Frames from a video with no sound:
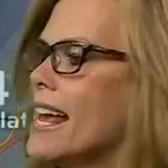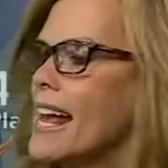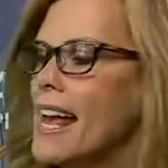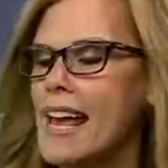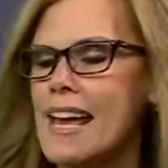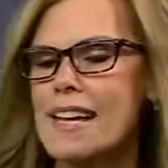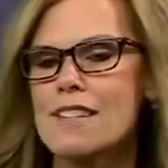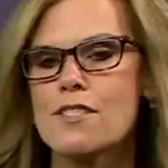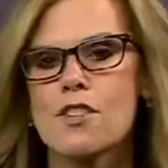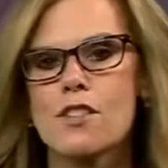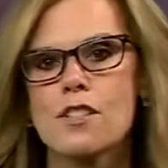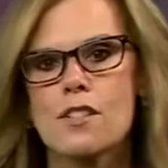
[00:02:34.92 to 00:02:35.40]

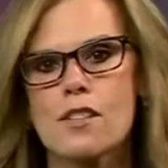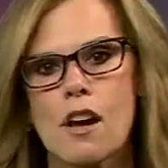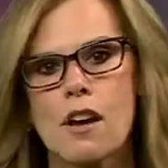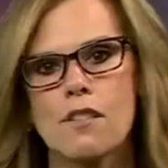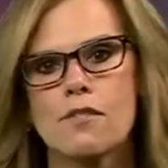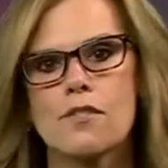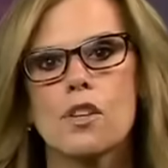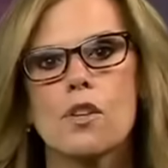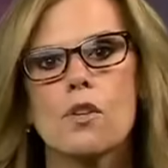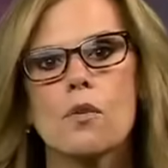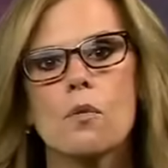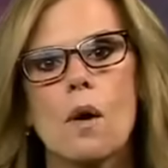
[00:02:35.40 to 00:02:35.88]
and just
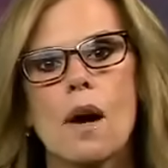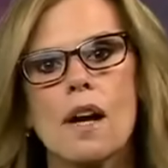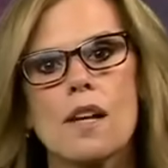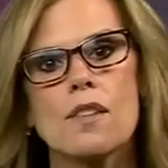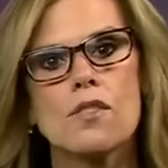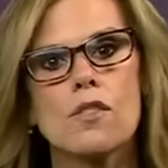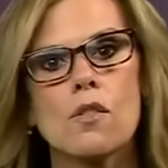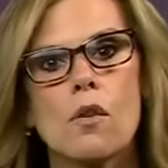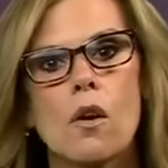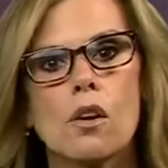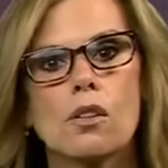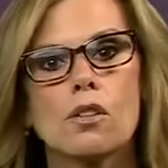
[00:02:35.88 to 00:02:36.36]
off to the
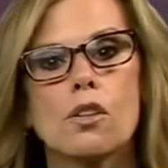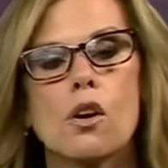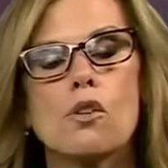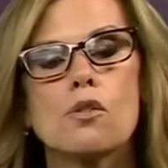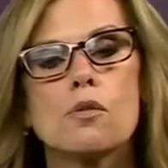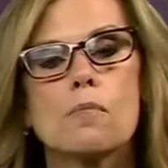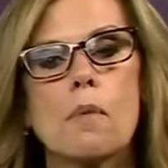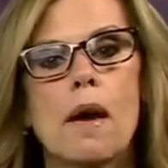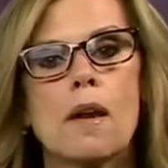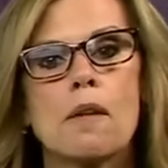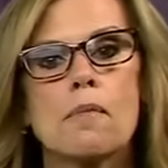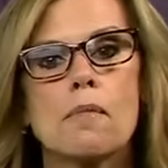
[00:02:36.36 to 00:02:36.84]
west. So our
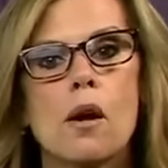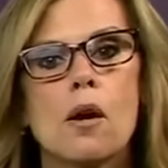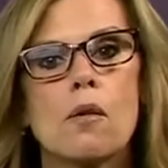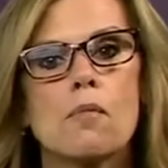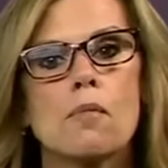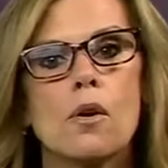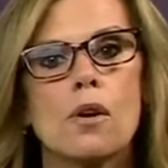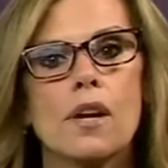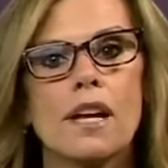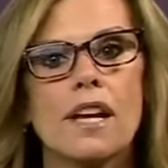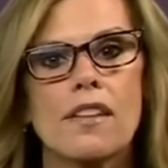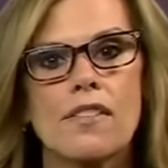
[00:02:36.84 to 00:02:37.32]
lows by tomorrow
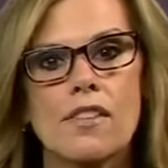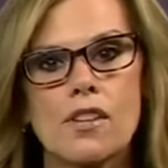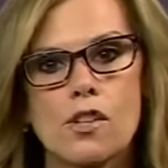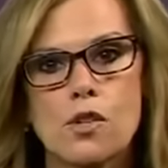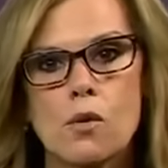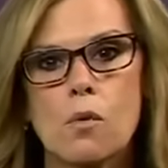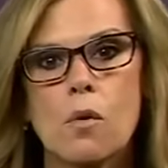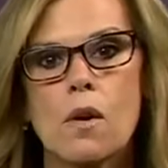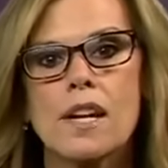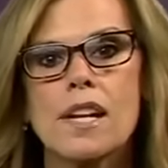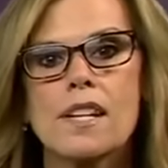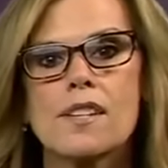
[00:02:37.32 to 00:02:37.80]
morning in the
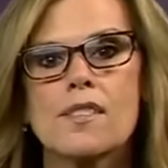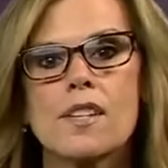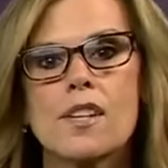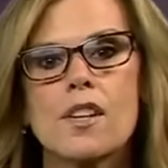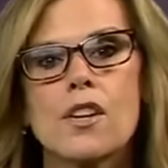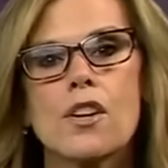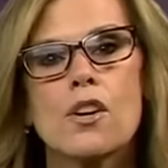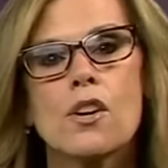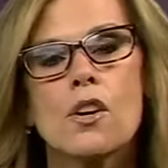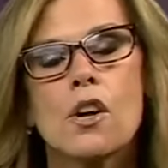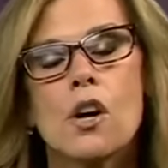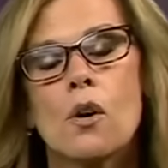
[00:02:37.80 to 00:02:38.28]
20s
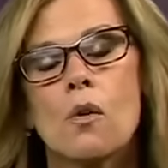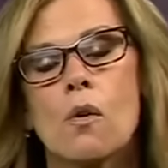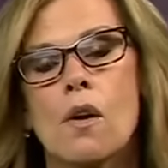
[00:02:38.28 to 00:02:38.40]
here.